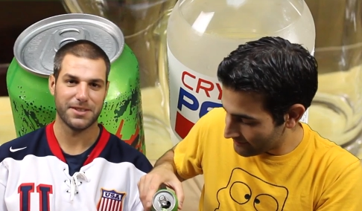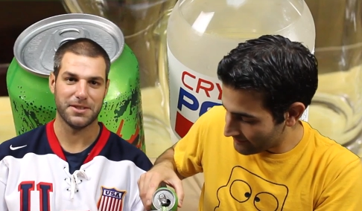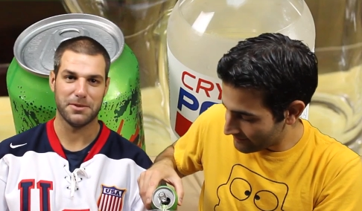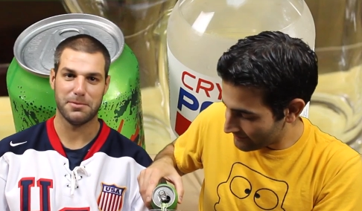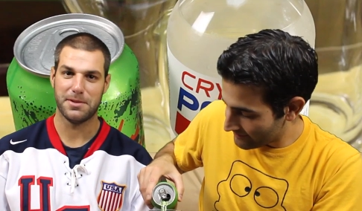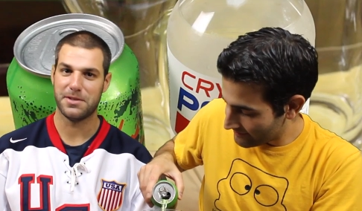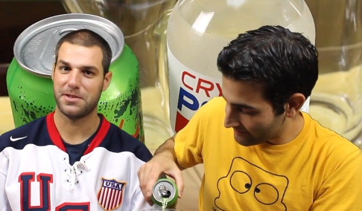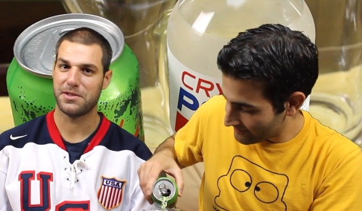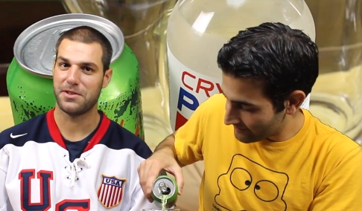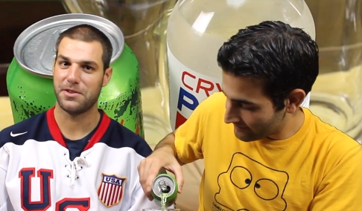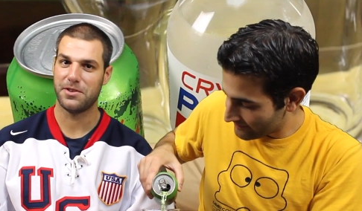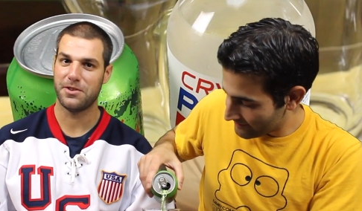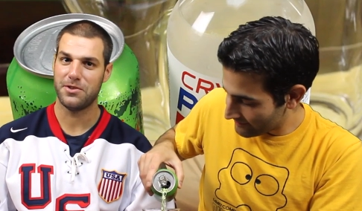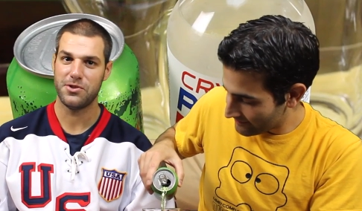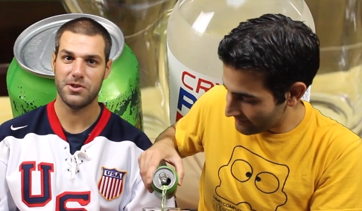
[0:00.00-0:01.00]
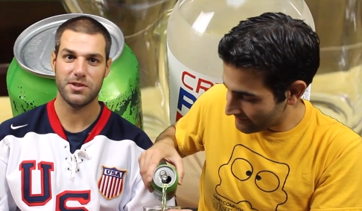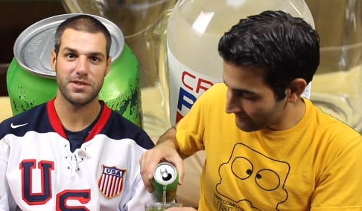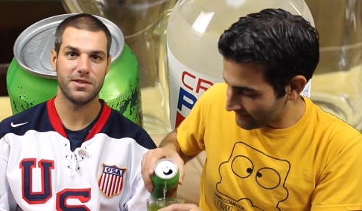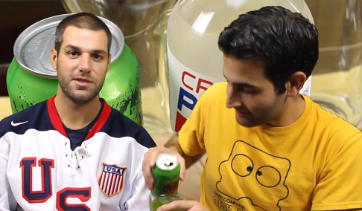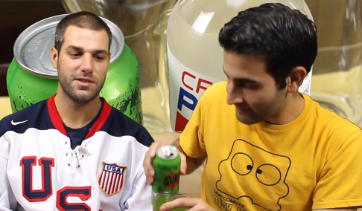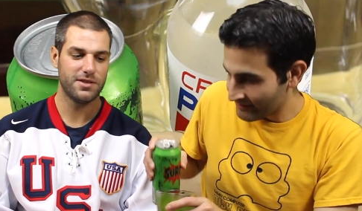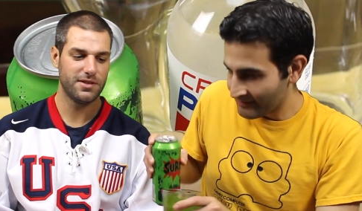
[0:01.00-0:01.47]
Speaker 1: A little bit of Surge.
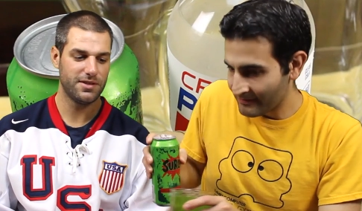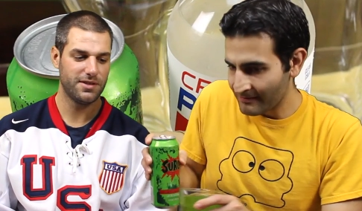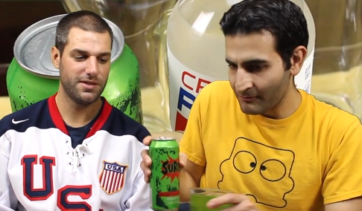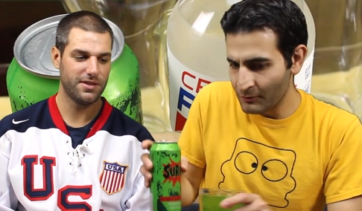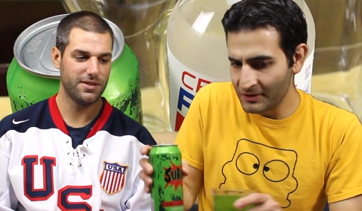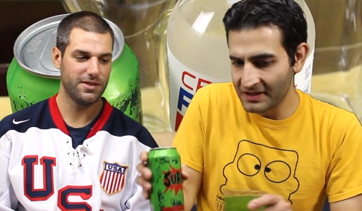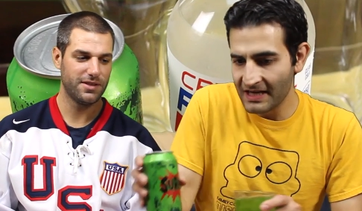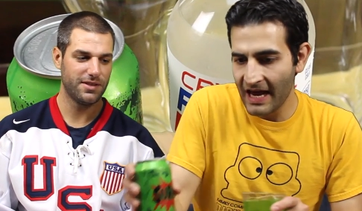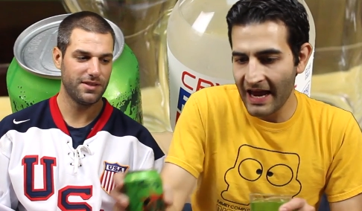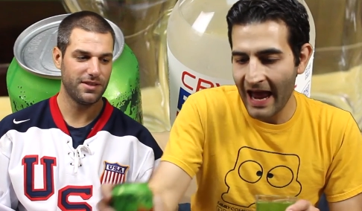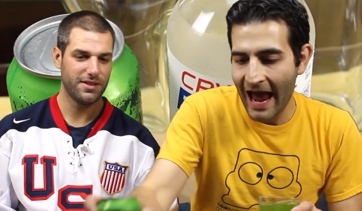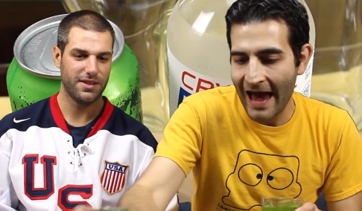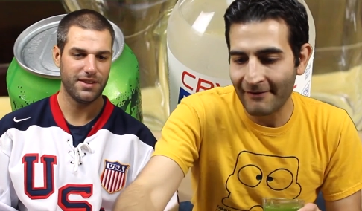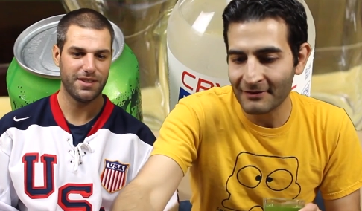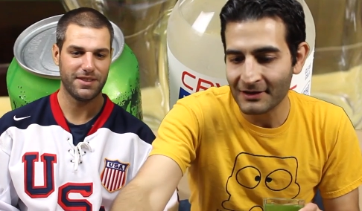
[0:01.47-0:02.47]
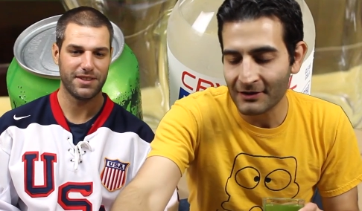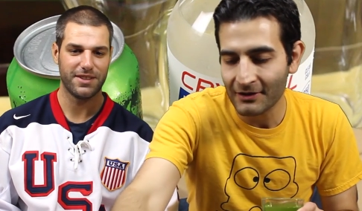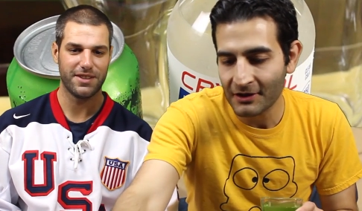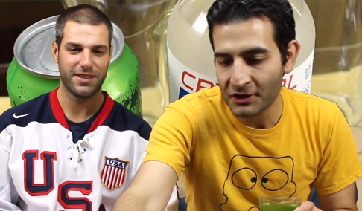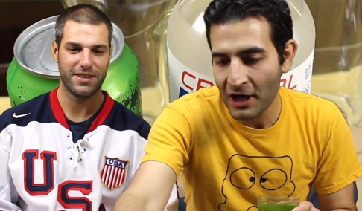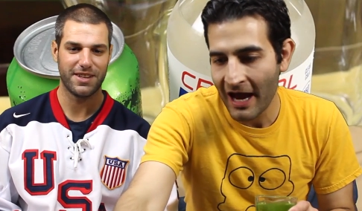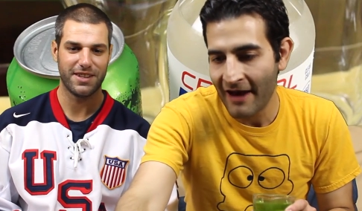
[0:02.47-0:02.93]
We'll
Speaker 2: say half
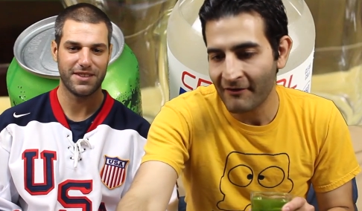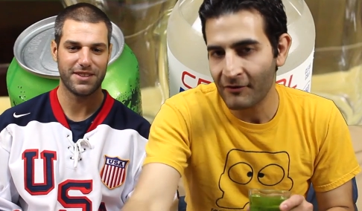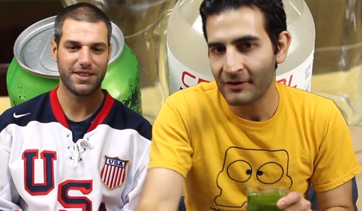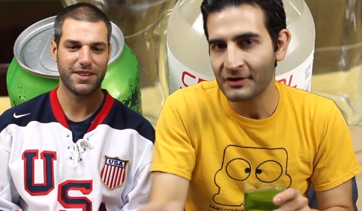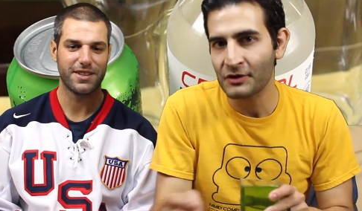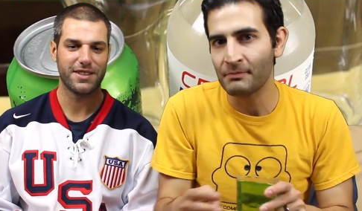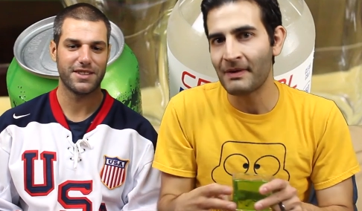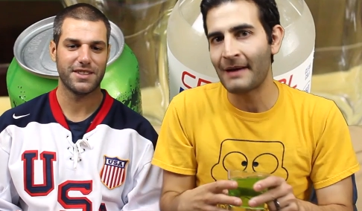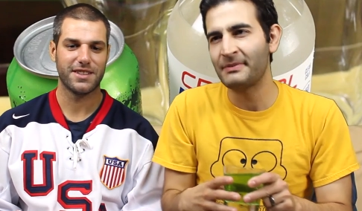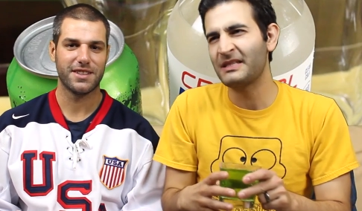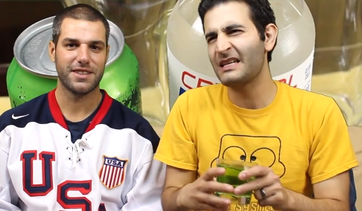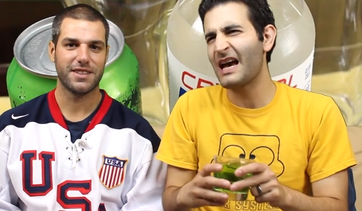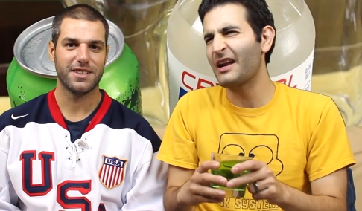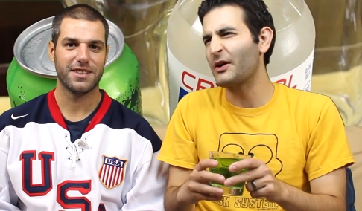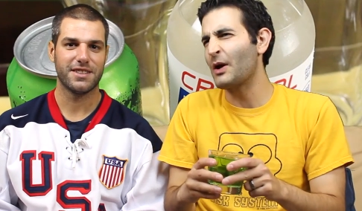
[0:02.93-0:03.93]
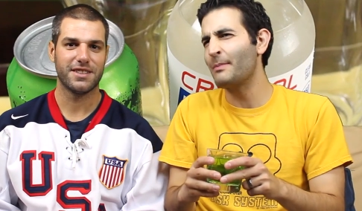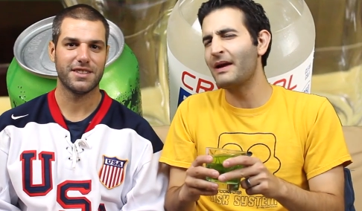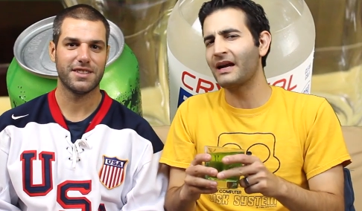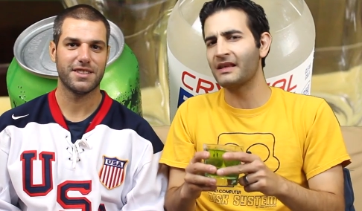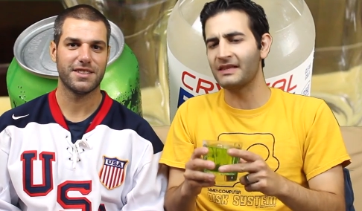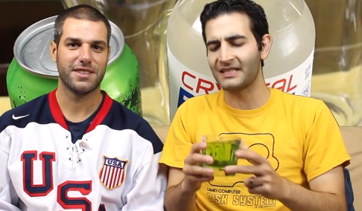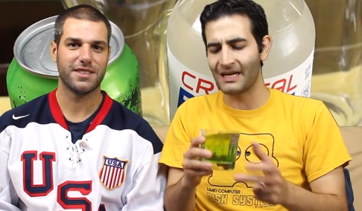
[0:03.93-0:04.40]
Surge, half Crystal Pepsi. I don't know. I'm
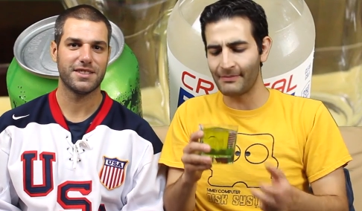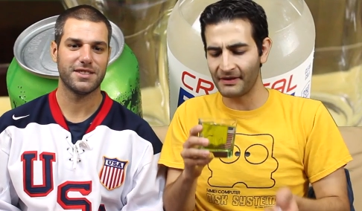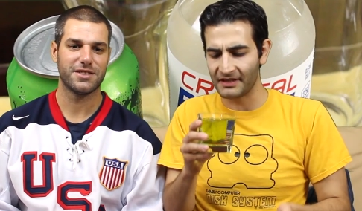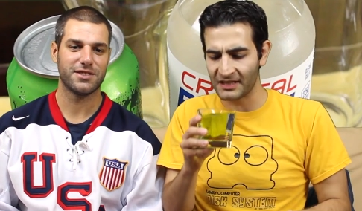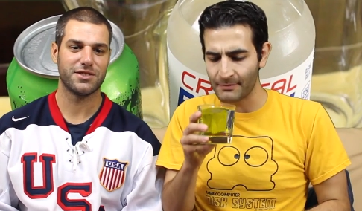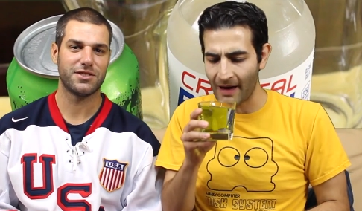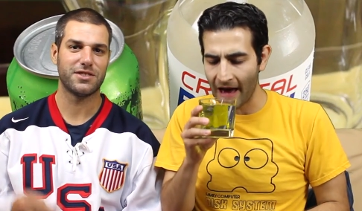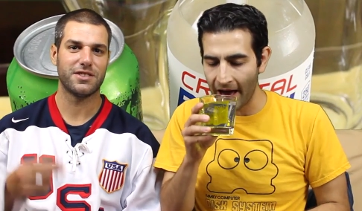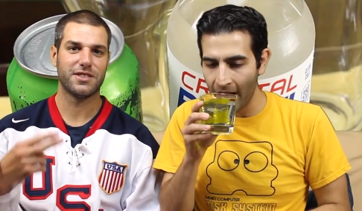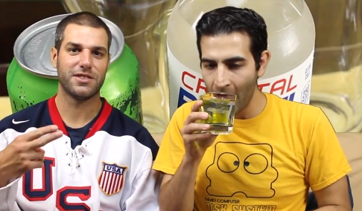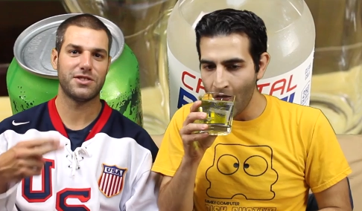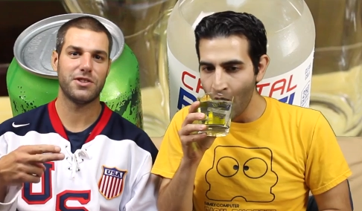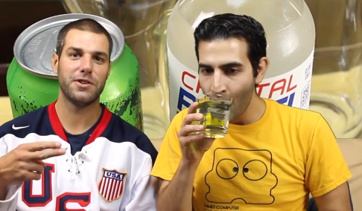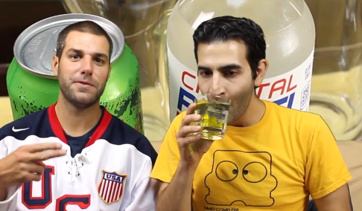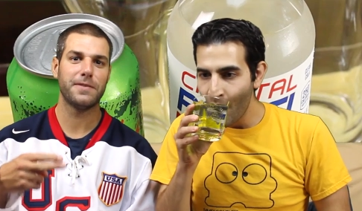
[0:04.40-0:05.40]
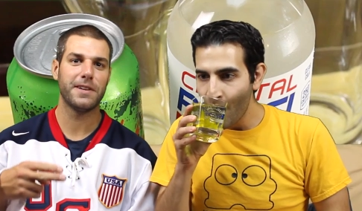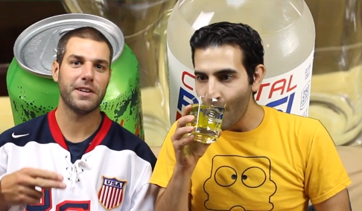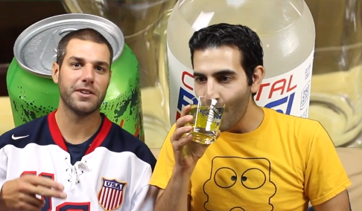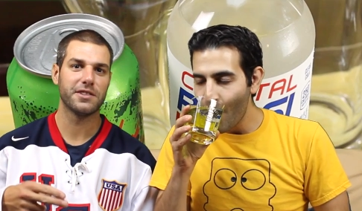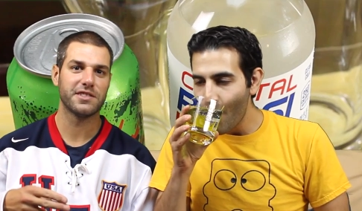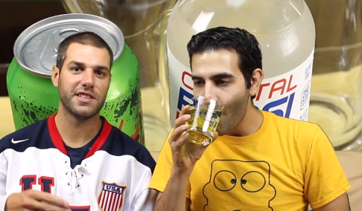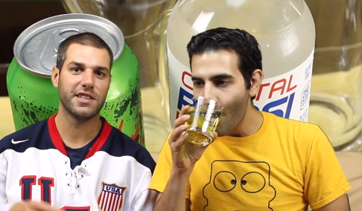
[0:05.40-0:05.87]
making this up on the spot.
Speaker 1: Two
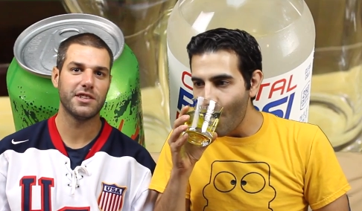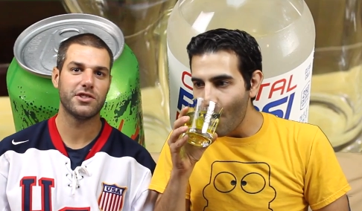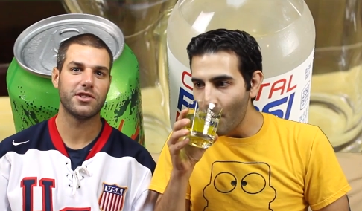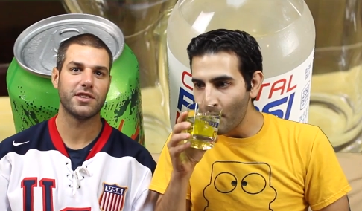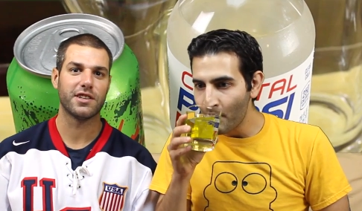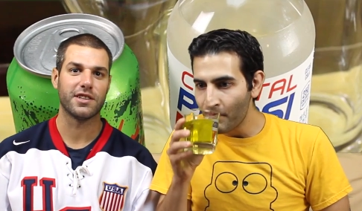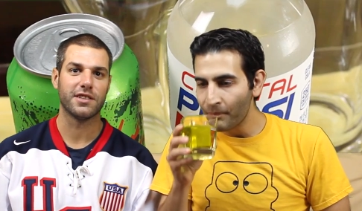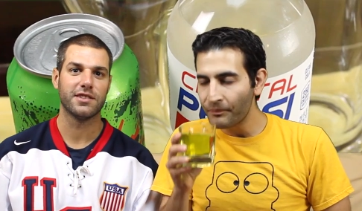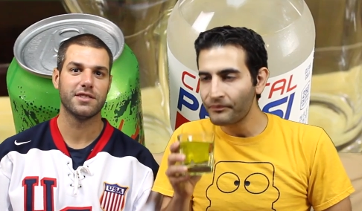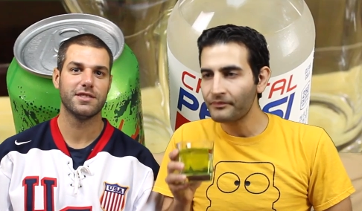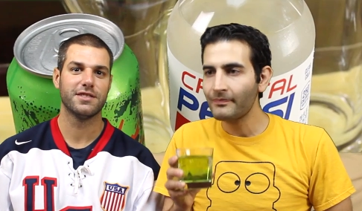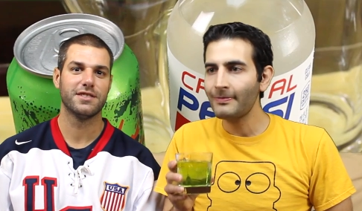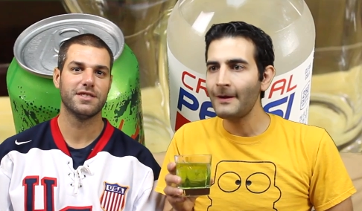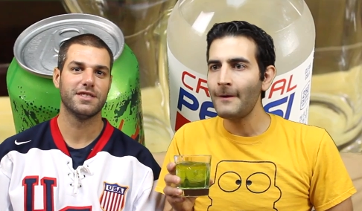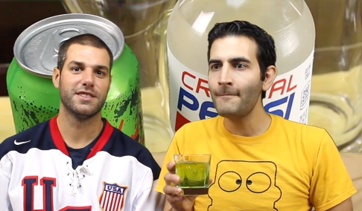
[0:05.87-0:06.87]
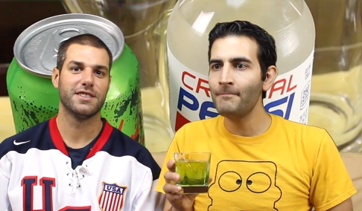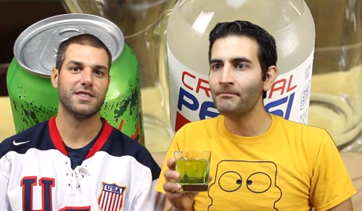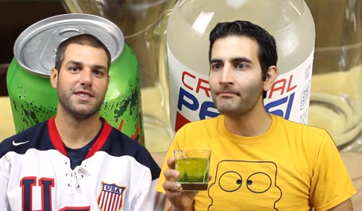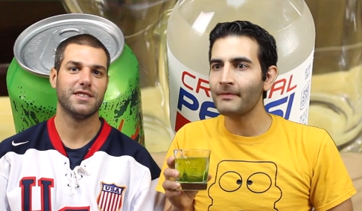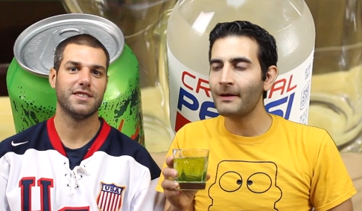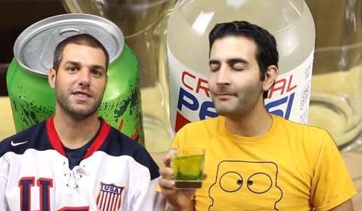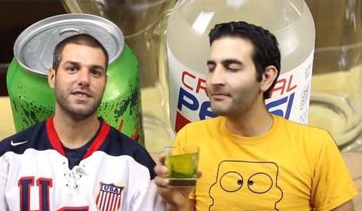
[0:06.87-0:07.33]
fingers each, you know.
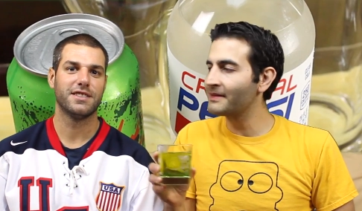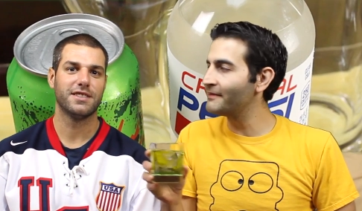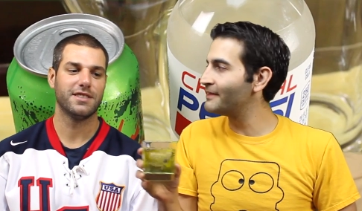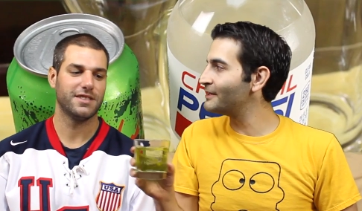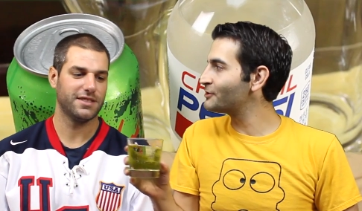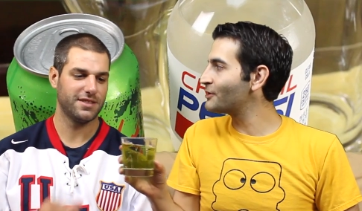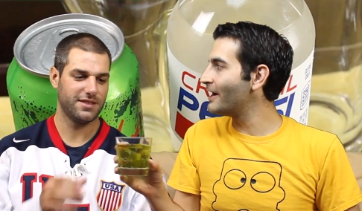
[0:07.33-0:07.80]
Speaker 2: Give that a